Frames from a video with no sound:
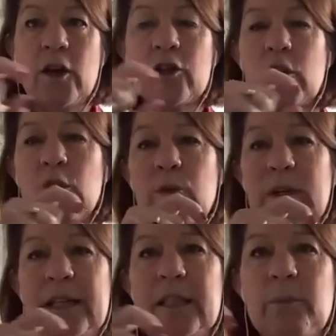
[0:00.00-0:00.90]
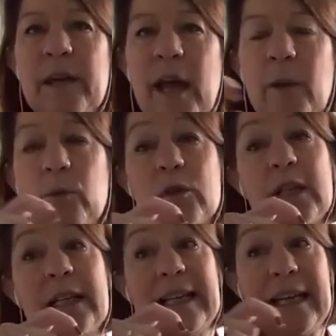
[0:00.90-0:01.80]
So you need to be able
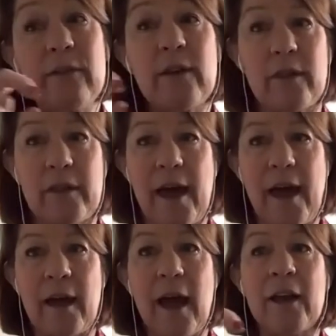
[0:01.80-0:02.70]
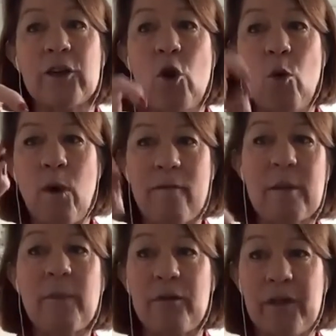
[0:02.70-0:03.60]
to leave it there and not worry
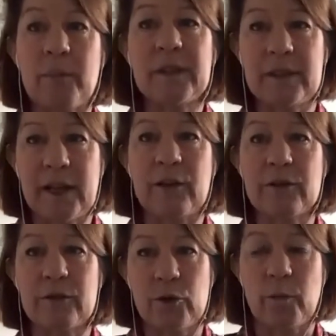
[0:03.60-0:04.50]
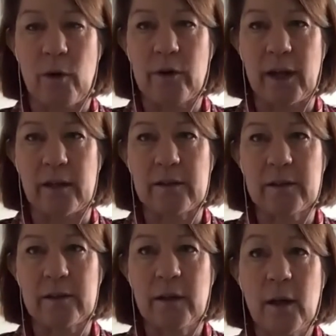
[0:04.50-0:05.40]
about the ups and downs of stock
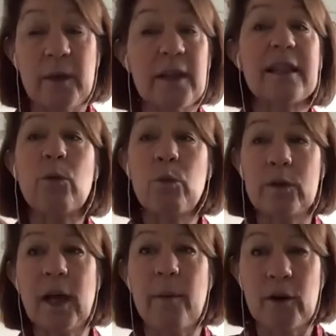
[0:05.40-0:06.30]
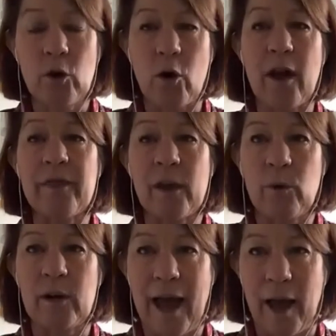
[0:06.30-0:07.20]
markets, because they will come along and they
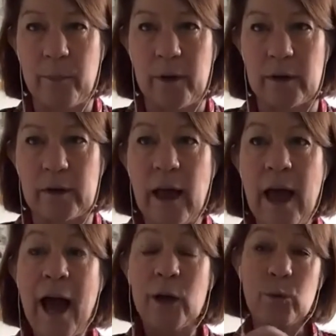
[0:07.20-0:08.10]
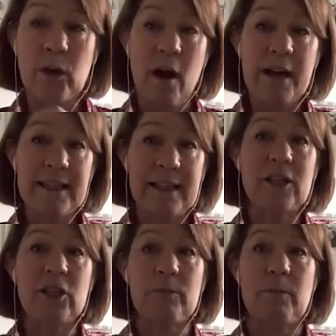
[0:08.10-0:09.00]
will happen. And what I
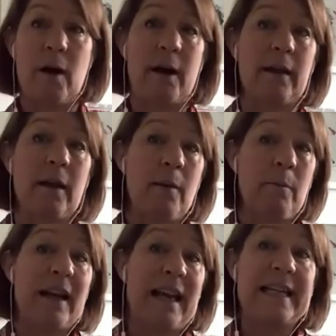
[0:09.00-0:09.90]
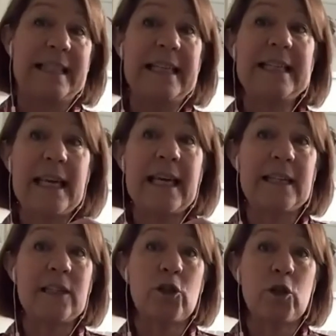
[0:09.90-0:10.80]
teach my ladies
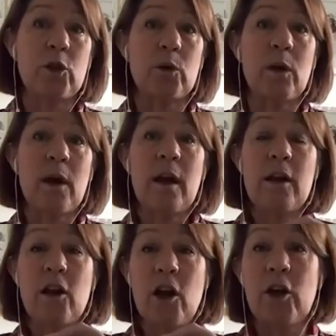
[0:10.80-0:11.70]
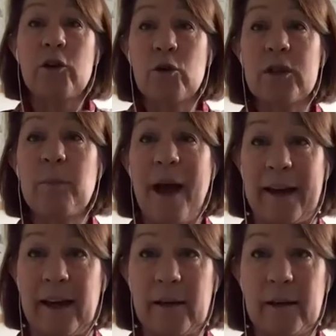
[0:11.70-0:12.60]
is to learn not to
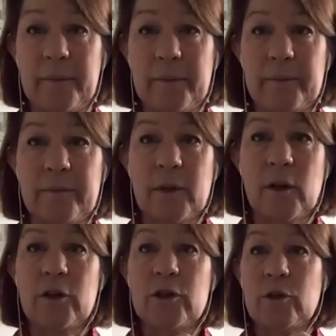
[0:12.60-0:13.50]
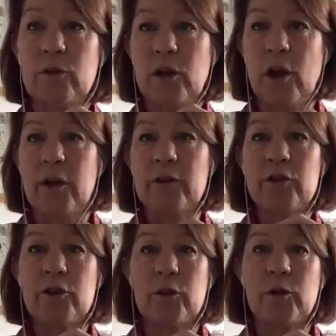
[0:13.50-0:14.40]
panic, to learn
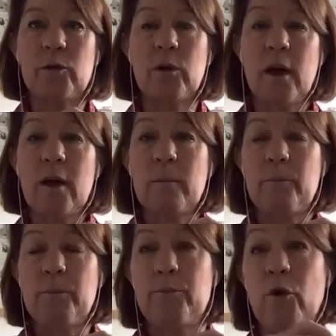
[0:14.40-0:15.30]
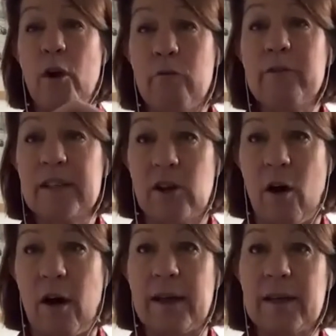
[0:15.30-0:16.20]
to
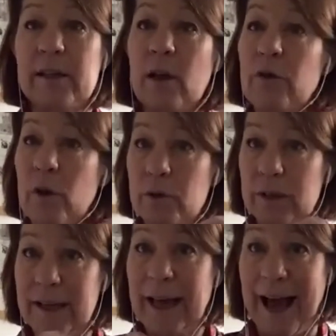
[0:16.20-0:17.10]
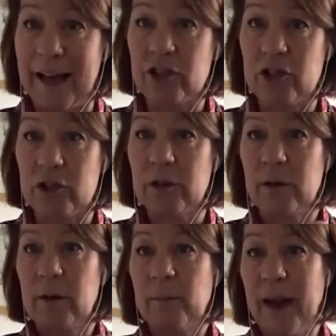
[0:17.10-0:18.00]
prioritize those cash
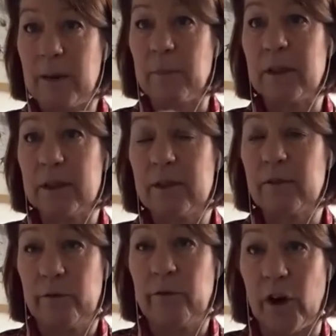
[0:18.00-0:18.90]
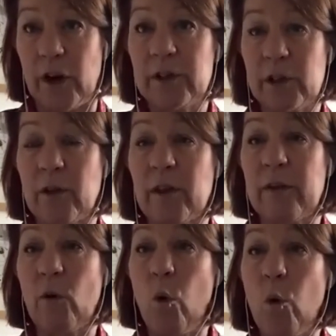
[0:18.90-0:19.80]
payments first, so that
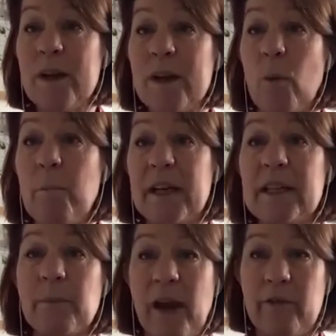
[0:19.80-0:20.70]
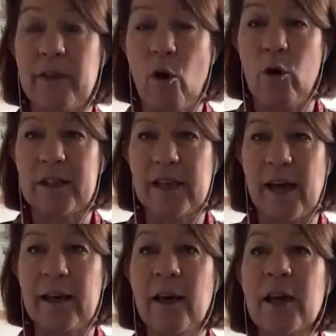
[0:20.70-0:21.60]
they've always got money to pay for their
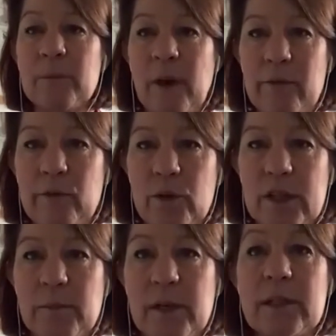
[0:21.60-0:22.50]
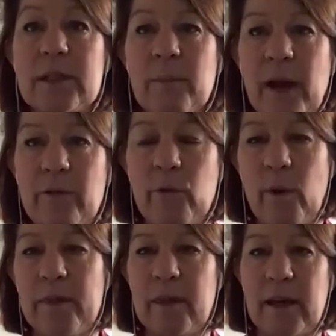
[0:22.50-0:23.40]
holiday, to pay for Christmas, to pay for
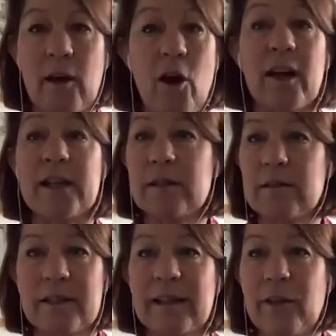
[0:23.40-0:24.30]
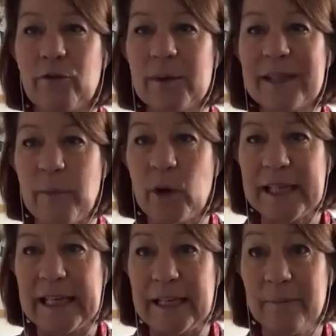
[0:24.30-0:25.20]
when the car doesn't get through its
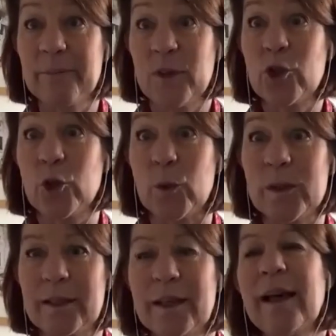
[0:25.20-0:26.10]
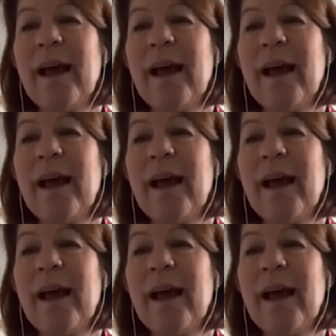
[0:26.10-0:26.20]
MOT, shoes.